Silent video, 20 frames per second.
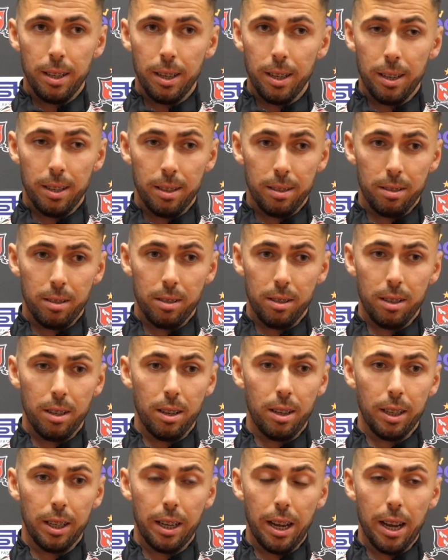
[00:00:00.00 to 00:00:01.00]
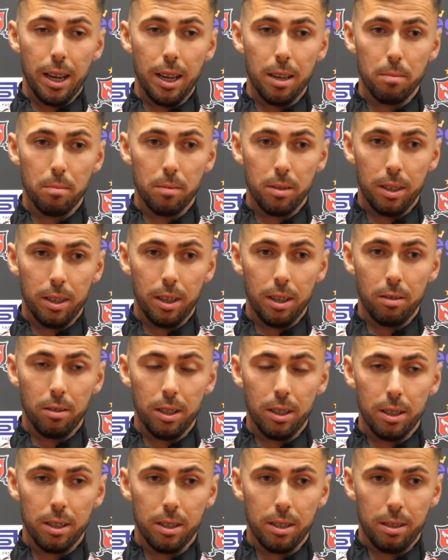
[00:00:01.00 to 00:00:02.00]
Yeah, there's a lot of games, you know,
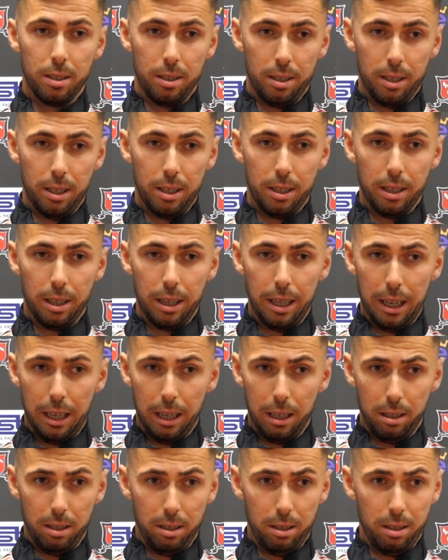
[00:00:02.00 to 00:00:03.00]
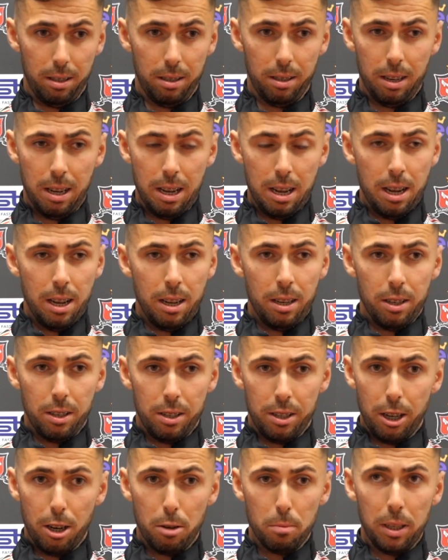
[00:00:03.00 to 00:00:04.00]
this league, there's
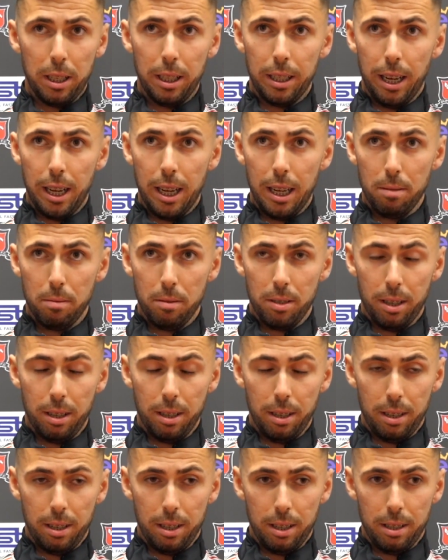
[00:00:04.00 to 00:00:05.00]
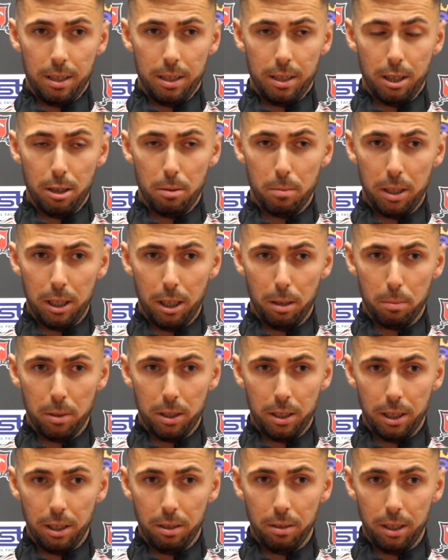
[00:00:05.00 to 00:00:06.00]
so many games and so many
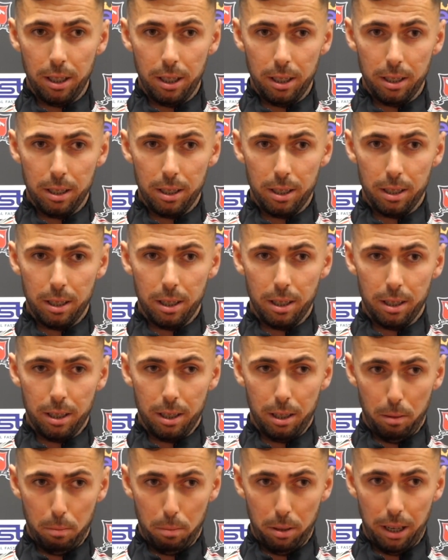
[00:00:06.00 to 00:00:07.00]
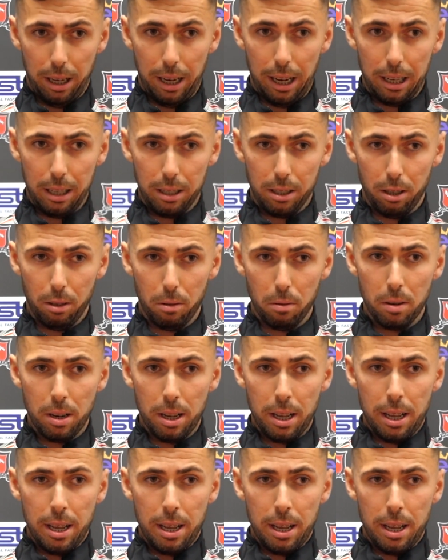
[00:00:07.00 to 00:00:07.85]
opportunities to play, so